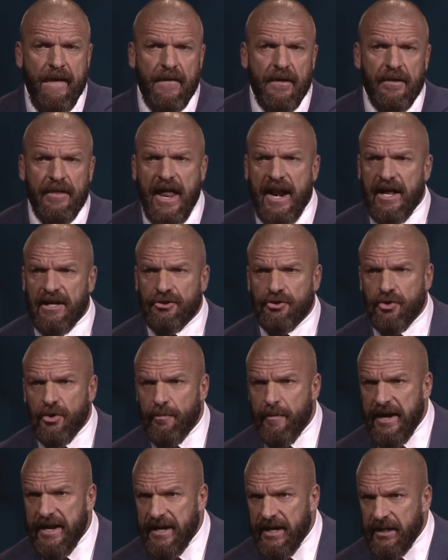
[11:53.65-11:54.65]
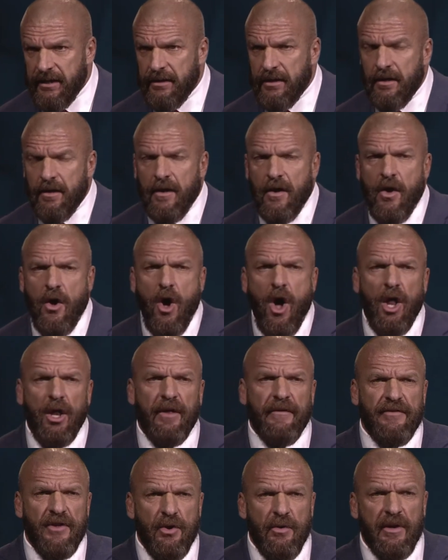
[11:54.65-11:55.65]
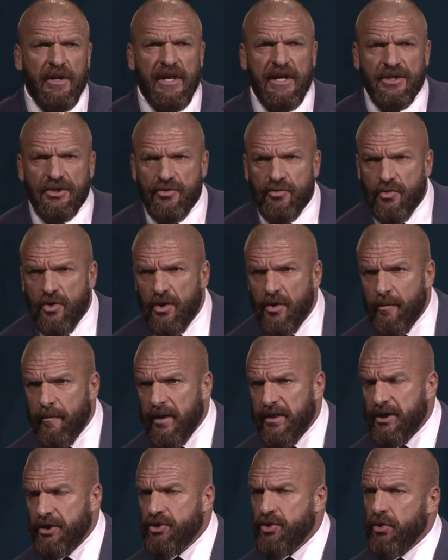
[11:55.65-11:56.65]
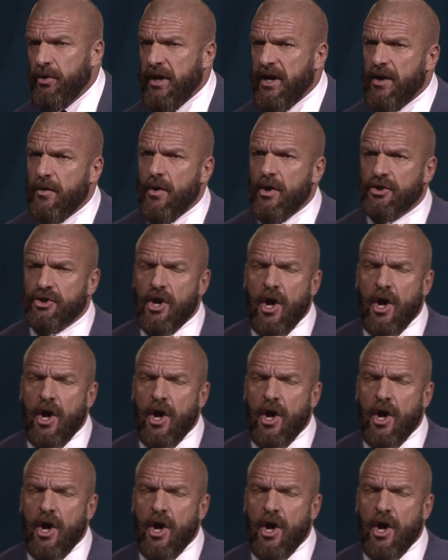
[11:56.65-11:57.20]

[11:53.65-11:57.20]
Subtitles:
That has true meaning. All of you in this room are the true heroes.